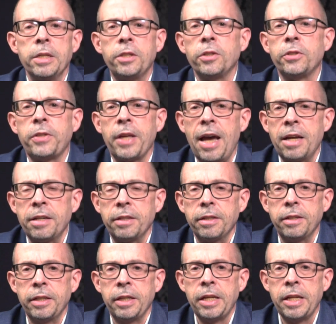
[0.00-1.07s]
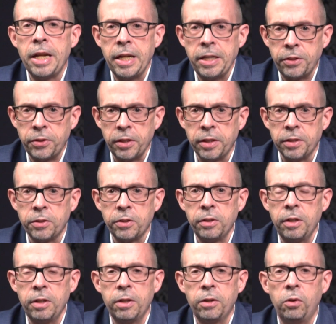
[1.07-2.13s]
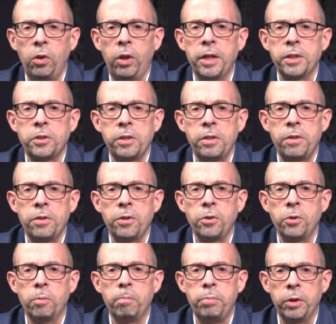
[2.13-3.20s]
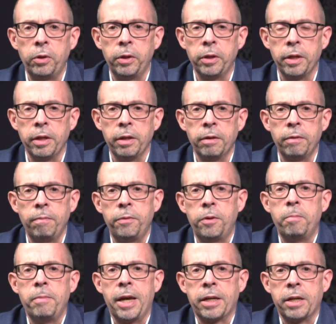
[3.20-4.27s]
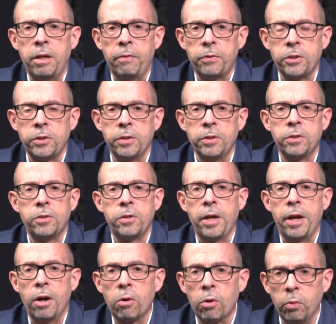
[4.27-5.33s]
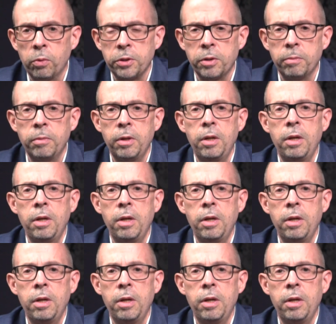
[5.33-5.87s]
Does that, in any sense, lessen the nobility, the magnificence, the heroism